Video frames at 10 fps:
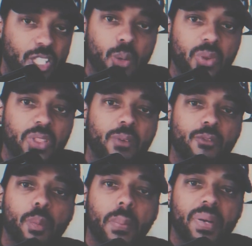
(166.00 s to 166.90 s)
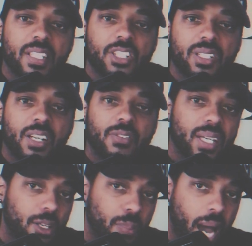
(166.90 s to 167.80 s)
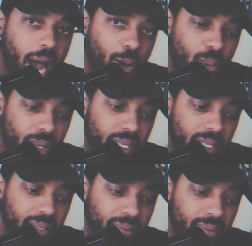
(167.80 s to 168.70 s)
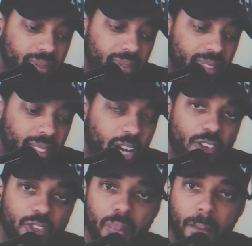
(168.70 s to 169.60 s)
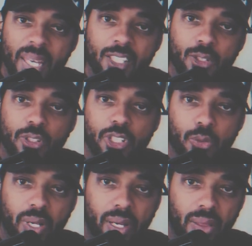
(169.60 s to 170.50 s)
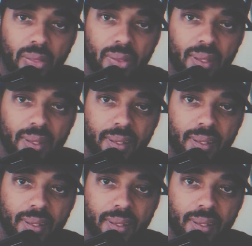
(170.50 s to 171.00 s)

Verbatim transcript: Deal with them from a position of inner power, of mental strength.